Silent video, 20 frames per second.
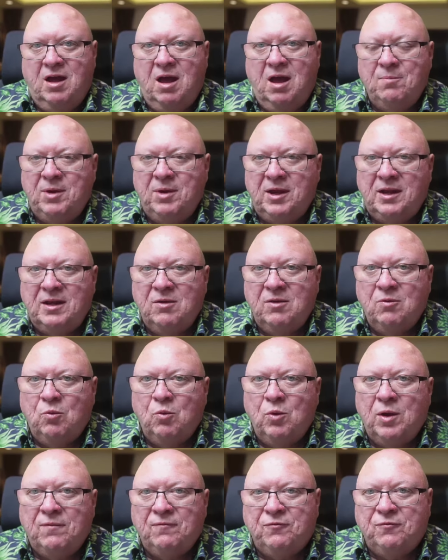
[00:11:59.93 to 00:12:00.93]
I mean,
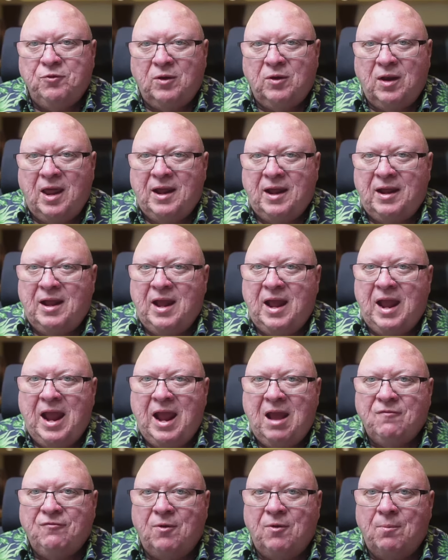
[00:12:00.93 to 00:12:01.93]
it went for like a
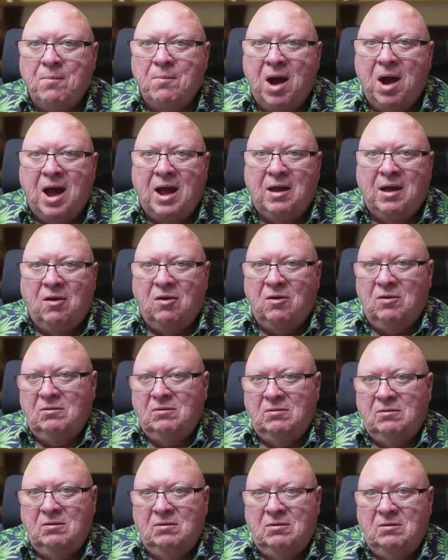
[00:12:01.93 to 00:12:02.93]
half a mile
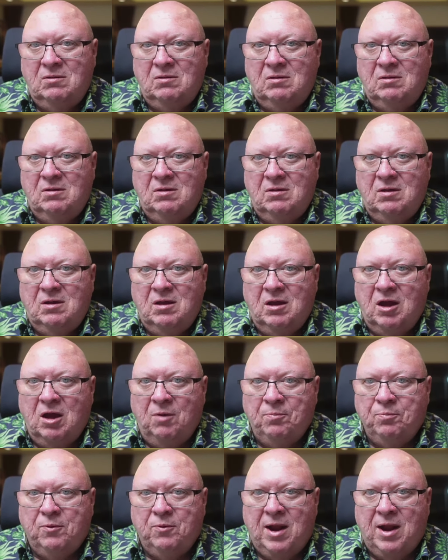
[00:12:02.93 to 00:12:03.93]

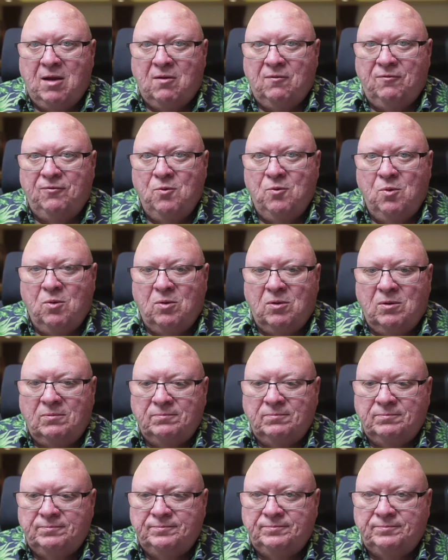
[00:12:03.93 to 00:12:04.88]
up Route 4.